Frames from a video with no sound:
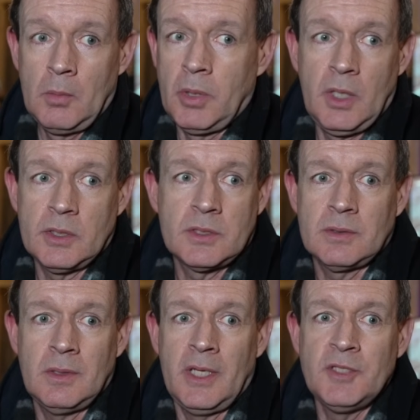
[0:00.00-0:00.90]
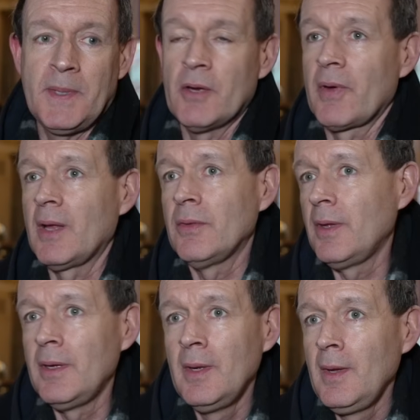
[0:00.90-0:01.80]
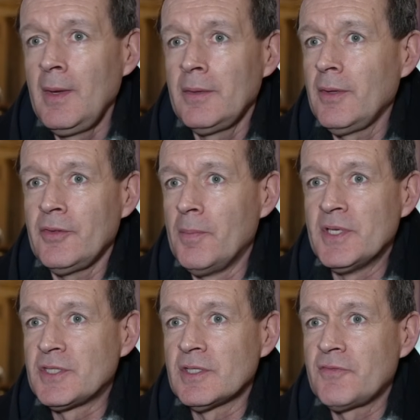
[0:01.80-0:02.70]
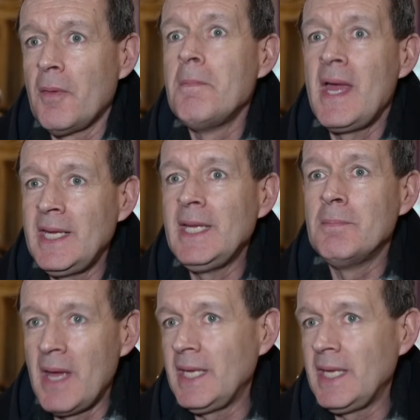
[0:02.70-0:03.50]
but it's, you know, he's been around the, the the business for many